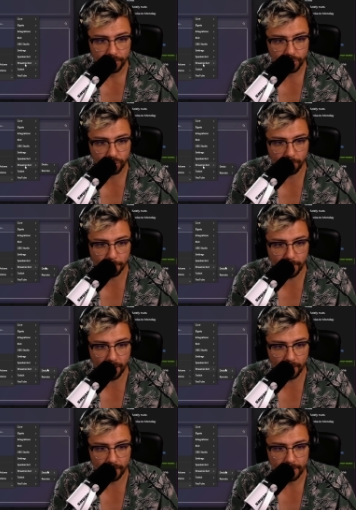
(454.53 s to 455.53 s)
Streamer
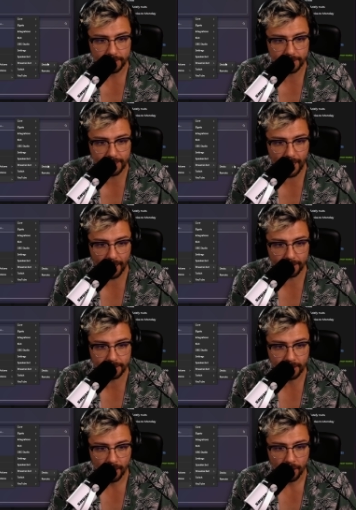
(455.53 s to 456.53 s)
Bot decks.